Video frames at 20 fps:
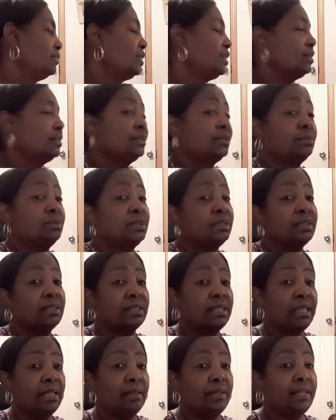So Little
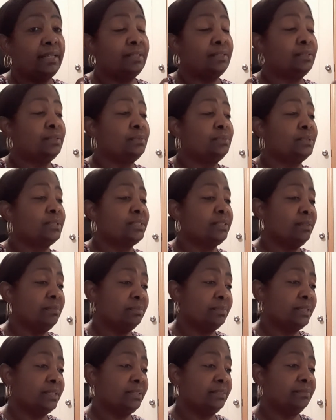Lamb had to do
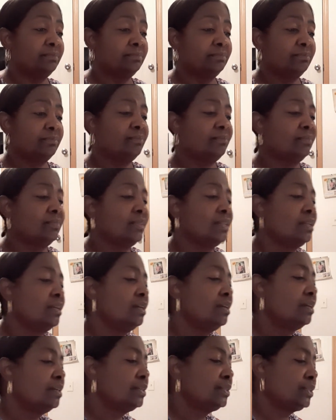something.
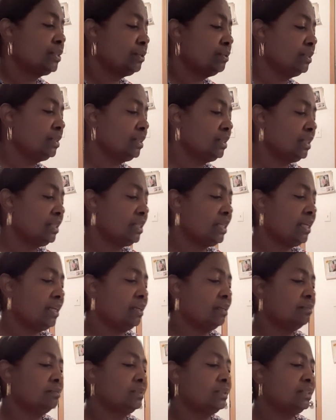So Little
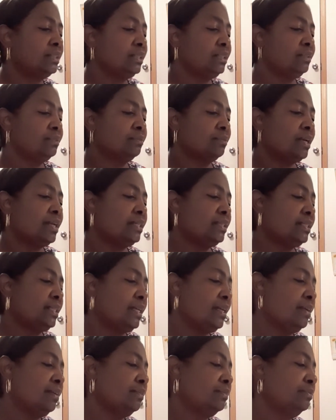Lamb leaned right
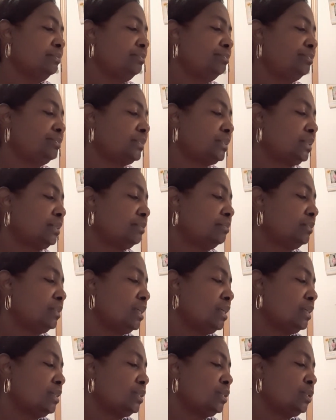down
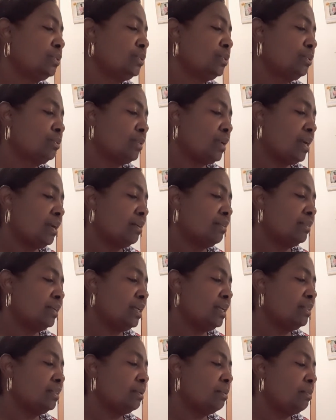to the ground,
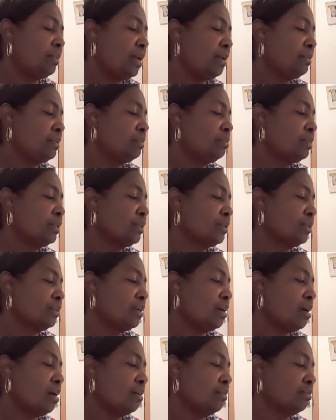and the baby bird
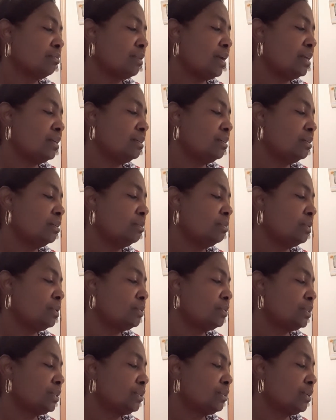hopped right up
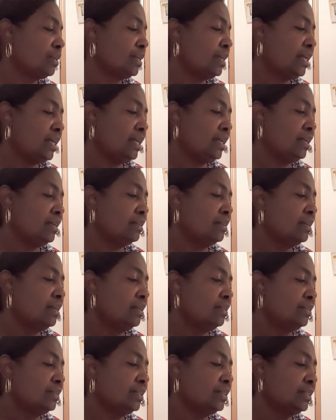onto her head.
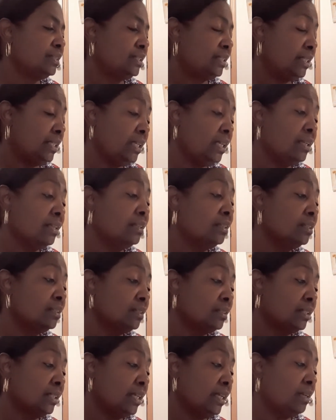Then
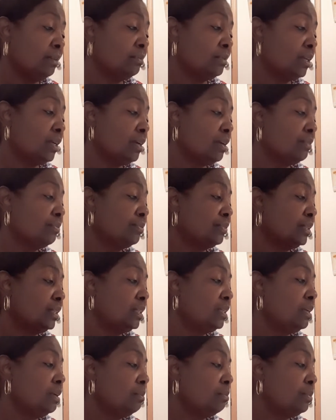Little Lamb carefully
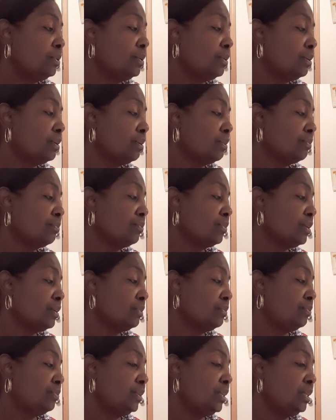put her
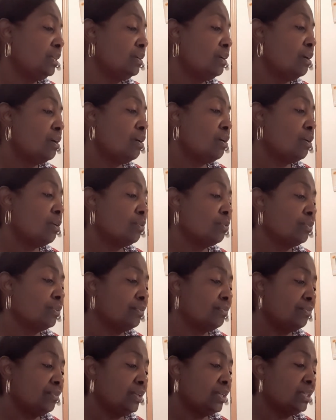front feet on the
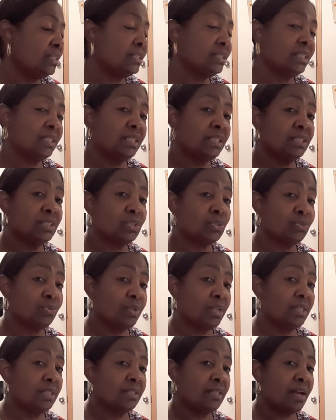fence and
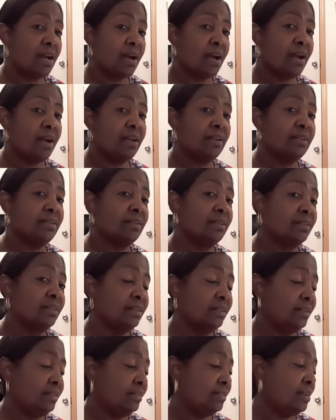scratched higher
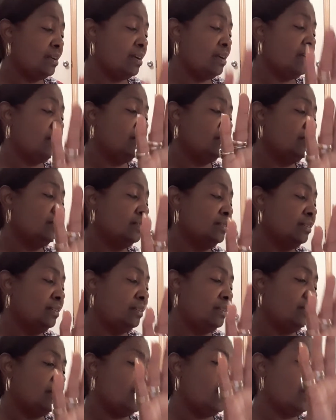and higher
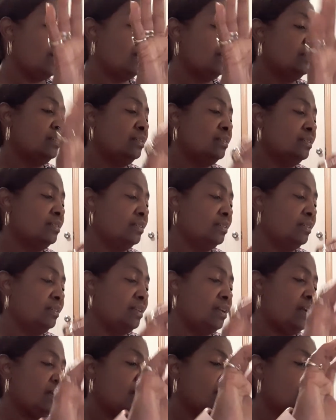and higher and
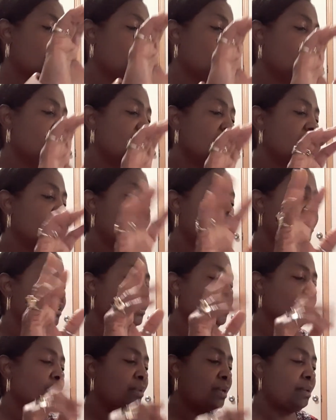higher until
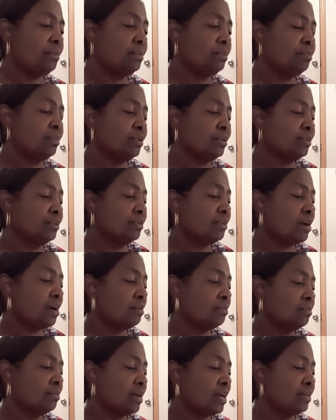the baby bird
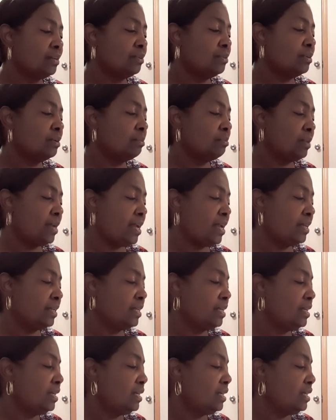hopped right on her back
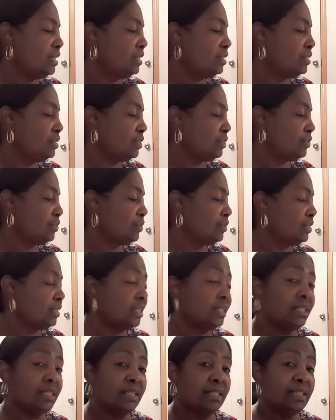into
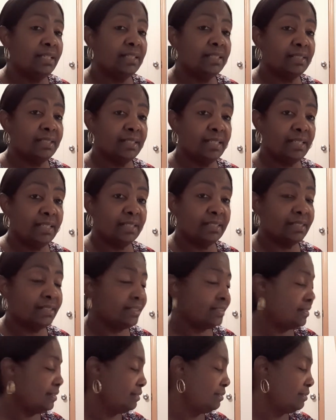his nest.